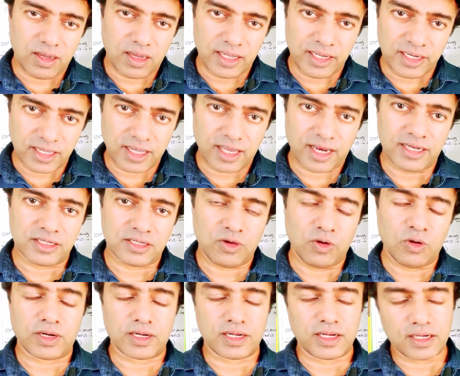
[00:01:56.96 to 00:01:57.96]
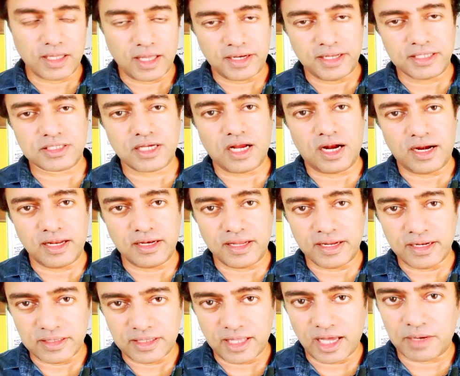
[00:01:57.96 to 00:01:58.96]
inherent or that is contained
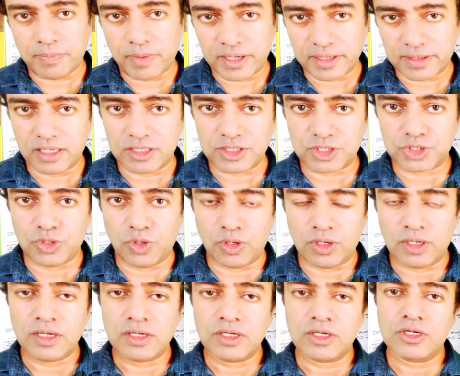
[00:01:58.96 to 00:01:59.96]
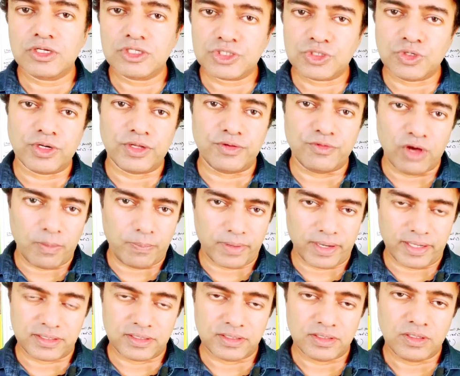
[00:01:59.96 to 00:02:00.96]
in that particular stone should
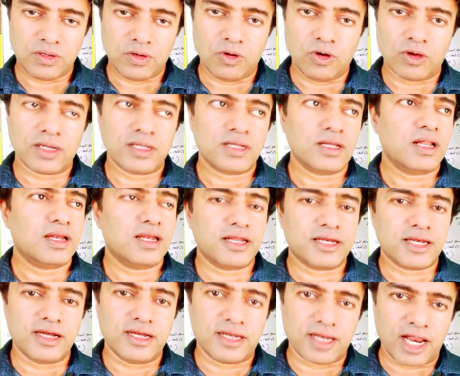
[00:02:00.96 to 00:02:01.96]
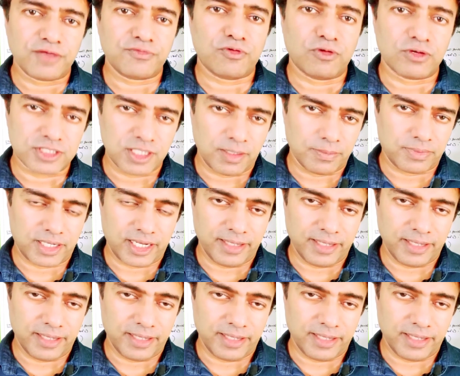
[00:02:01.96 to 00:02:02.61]
evaporate, or let it dry for some